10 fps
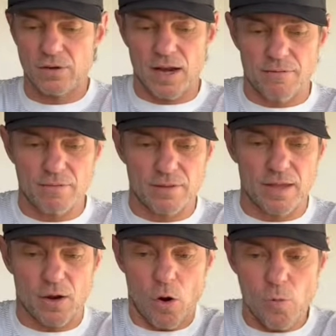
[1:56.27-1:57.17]
You can have
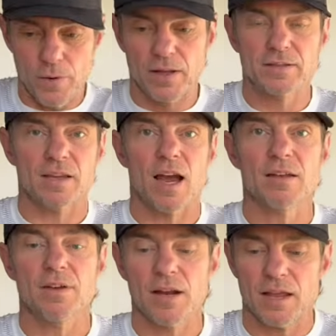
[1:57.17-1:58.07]
everything open inside
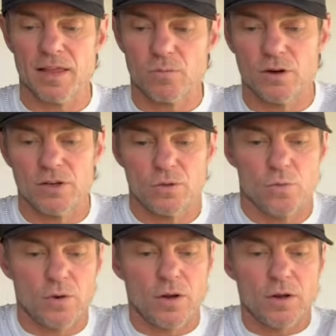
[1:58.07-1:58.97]
of it, and then when
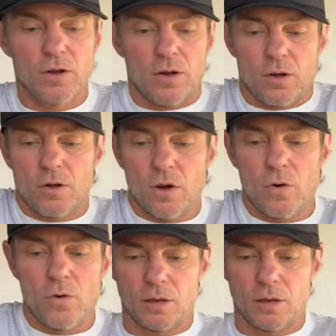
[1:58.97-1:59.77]
you go,